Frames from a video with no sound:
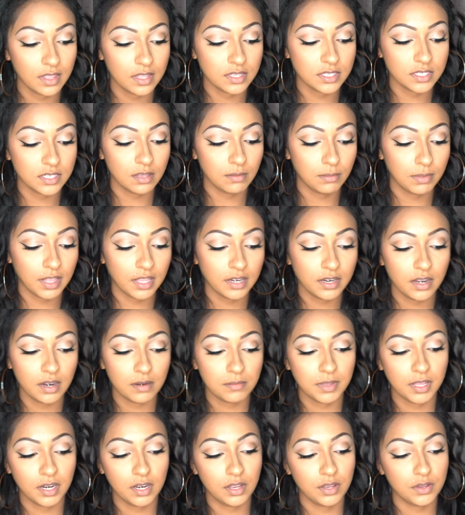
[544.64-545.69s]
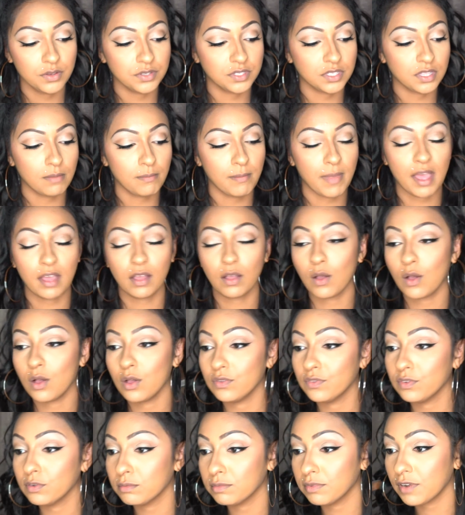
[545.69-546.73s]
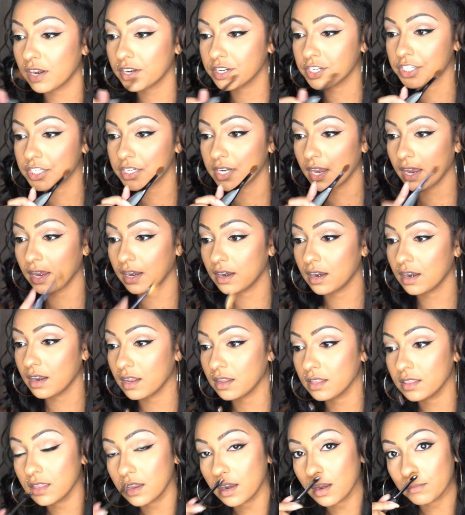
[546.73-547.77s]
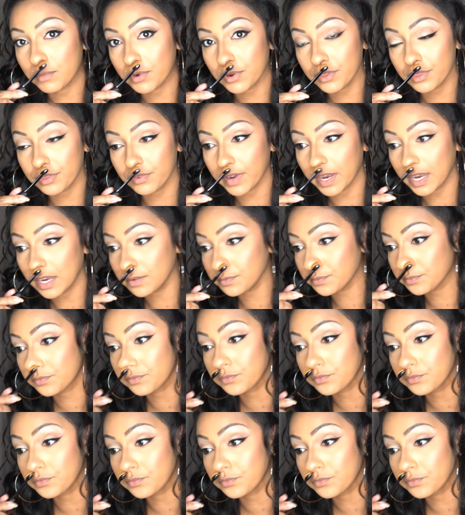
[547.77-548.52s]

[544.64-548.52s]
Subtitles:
then to blend it, I'm going to use the MAC Oval brush in the number 3.